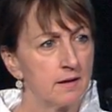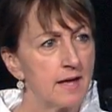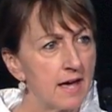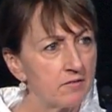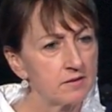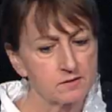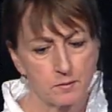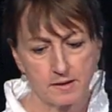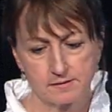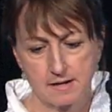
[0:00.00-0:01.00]

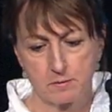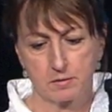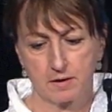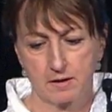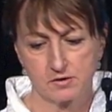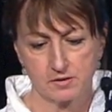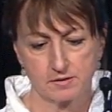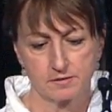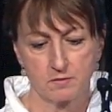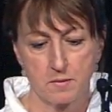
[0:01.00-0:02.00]
evidence-based
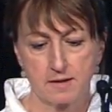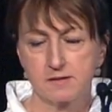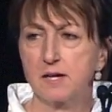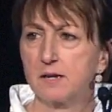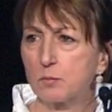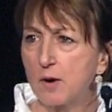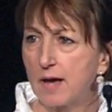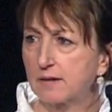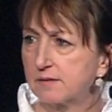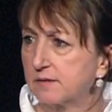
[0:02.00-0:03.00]
applications of meditative
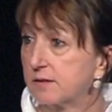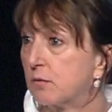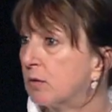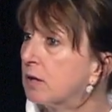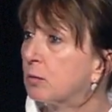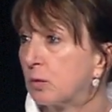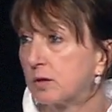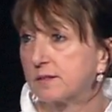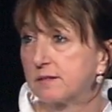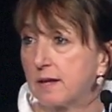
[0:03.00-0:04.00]
practices in
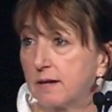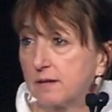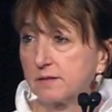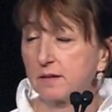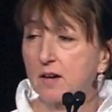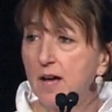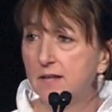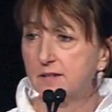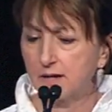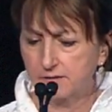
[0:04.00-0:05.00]
real-world settings and
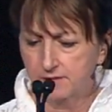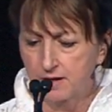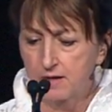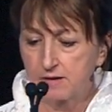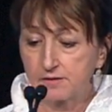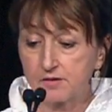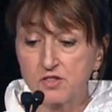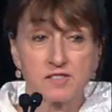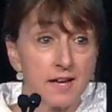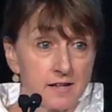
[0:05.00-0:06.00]
contexts, such
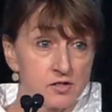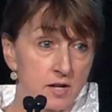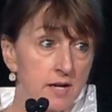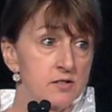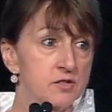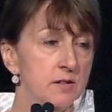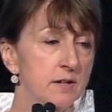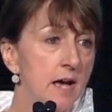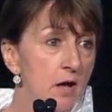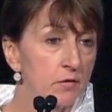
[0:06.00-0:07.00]
as education,
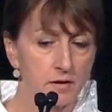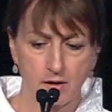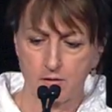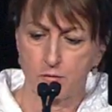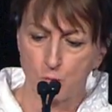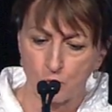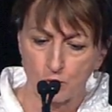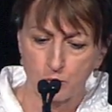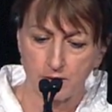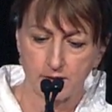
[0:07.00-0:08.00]
healthcare, and the
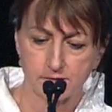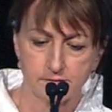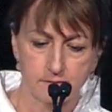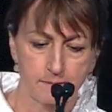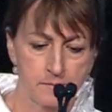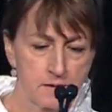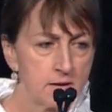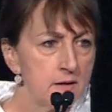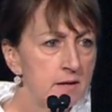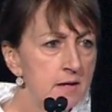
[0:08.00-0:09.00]
workplace.
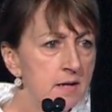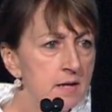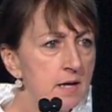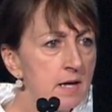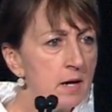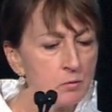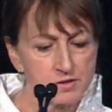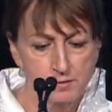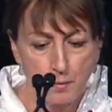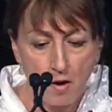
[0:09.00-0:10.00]
And we're
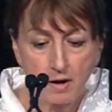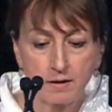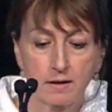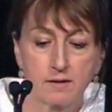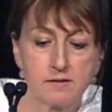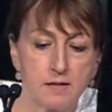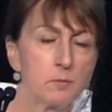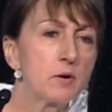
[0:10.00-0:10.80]
sparking deeper